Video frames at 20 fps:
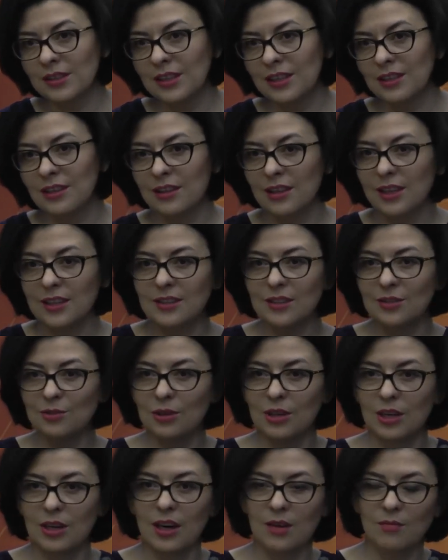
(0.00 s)
And unless you
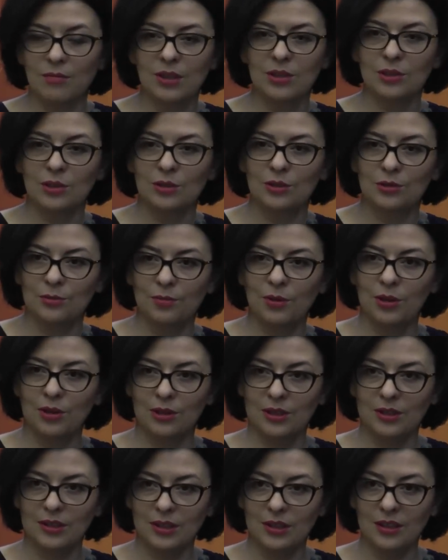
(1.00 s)
are able to do
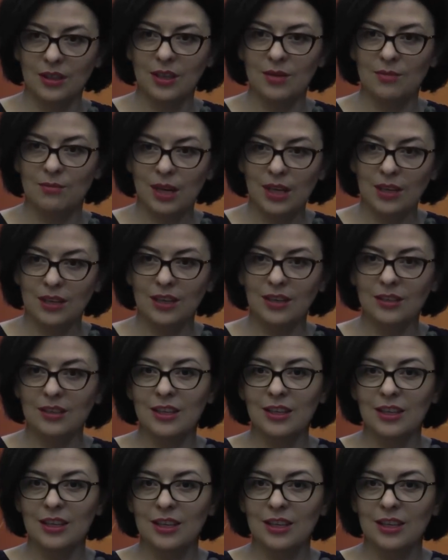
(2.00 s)
policy making,